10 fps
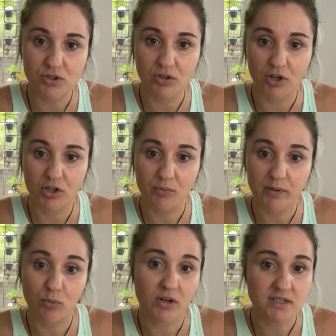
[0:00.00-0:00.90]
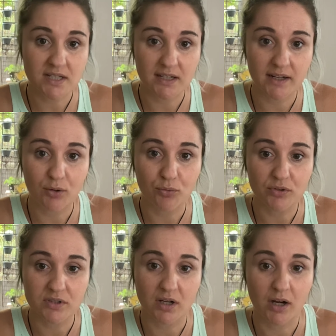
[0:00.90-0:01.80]
you're not going to be wanting to eat out all
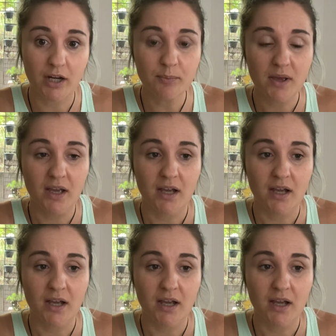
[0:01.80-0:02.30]
the time.